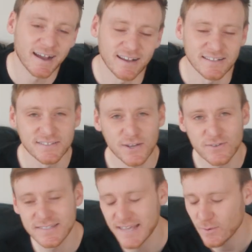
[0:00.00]
guys, so
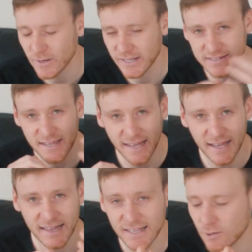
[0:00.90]
today we're going to take
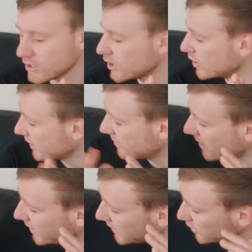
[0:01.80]
a little look at
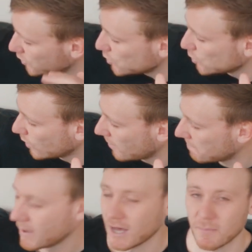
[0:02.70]
my new
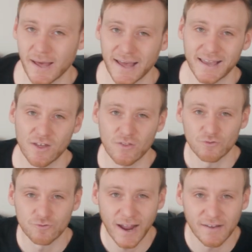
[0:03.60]
bar bag, the
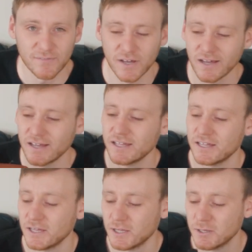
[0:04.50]
RAPHA
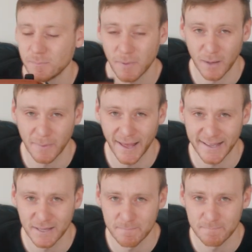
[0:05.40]
bar bag.